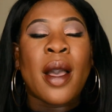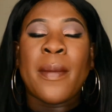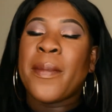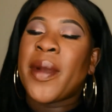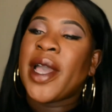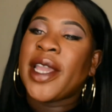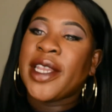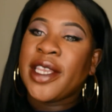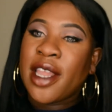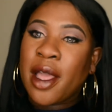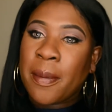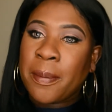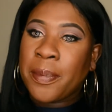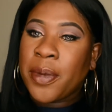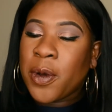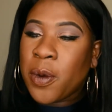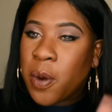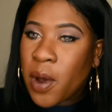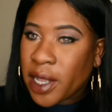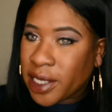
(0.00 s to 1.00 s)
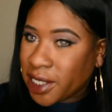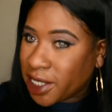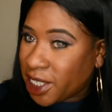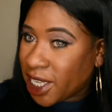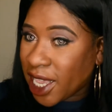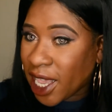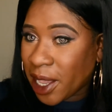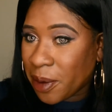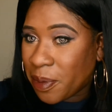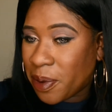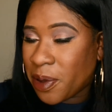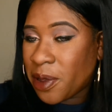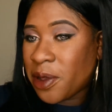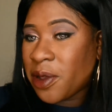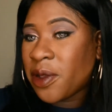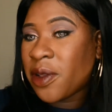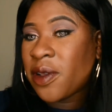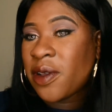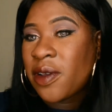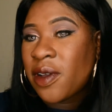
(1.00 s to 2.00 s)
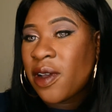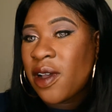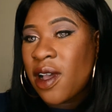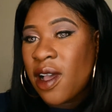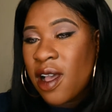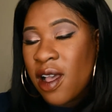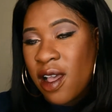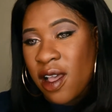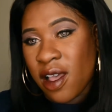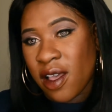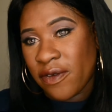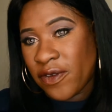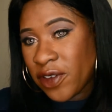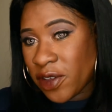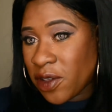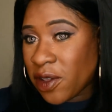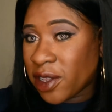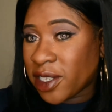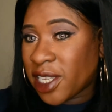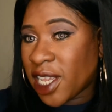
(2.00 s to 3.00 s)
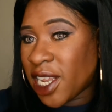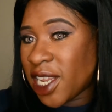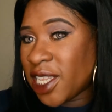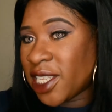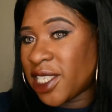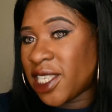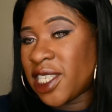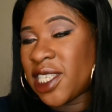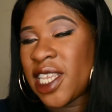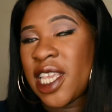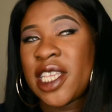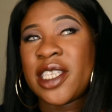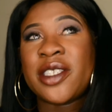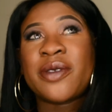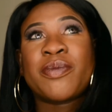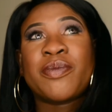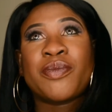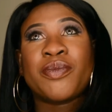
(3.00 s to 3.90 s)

My number one tip for contact lenses is,